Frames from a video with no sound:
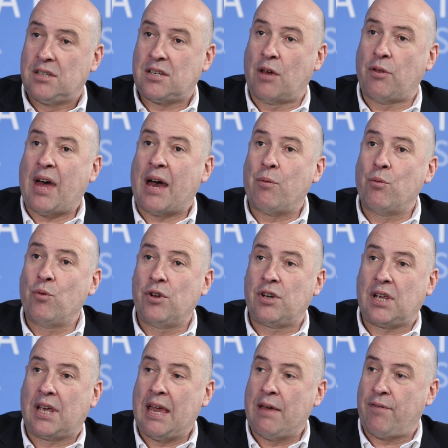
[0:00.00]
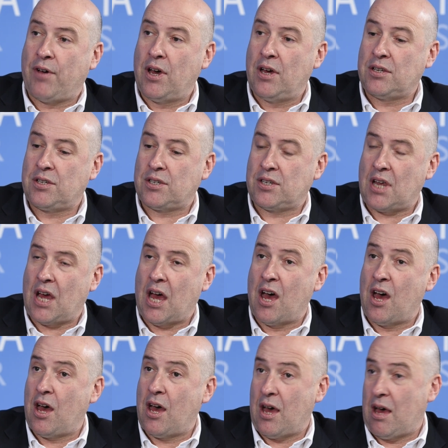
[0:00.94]
So that would give us
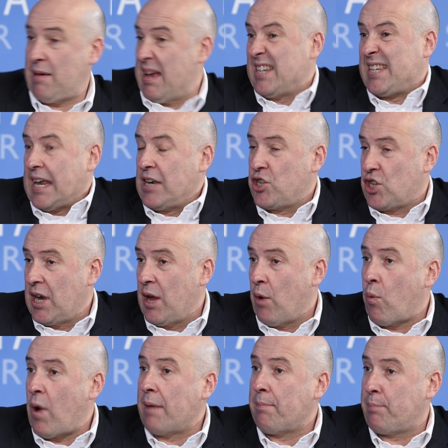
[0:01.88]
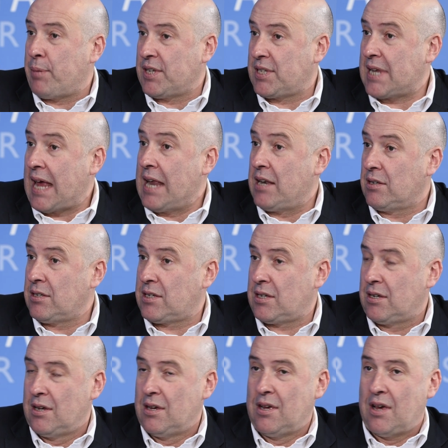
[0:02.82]
essentially a 1%
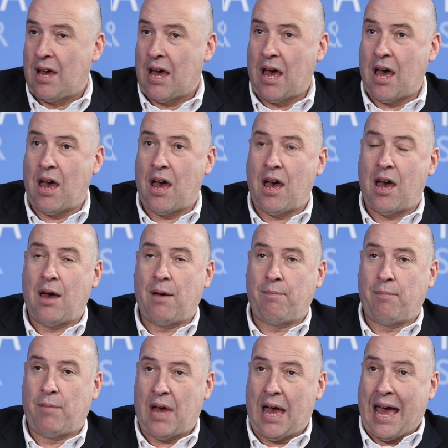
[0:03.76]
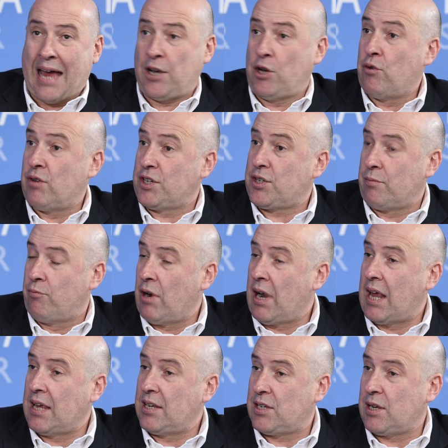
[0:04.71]

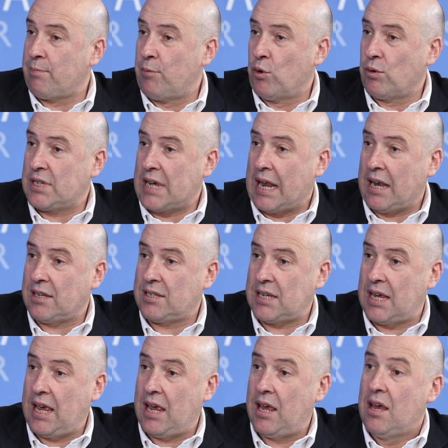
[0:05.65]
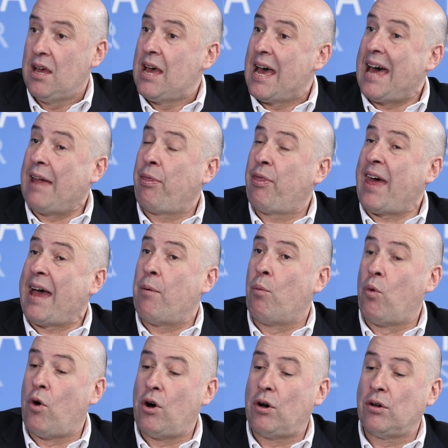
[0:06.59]
aneurysm-related mortality, and
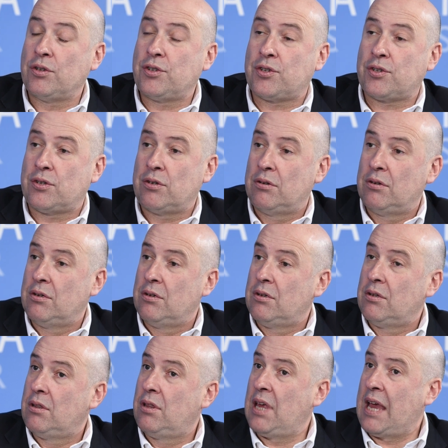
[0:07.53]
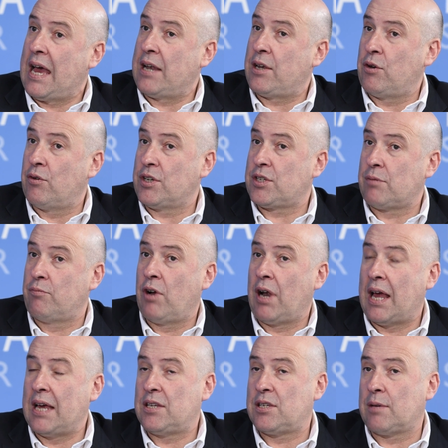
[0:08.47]
that was the
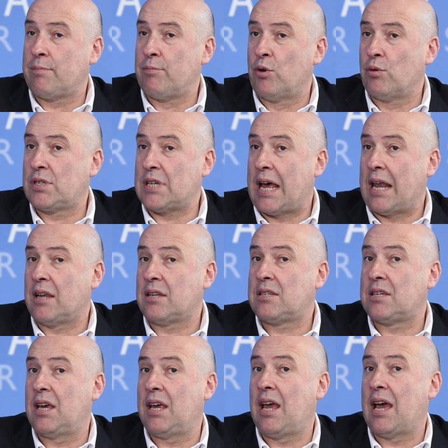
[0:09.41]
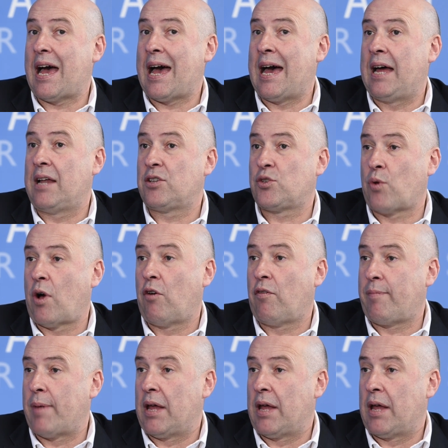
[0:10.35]
aneurysm-related mortality at 12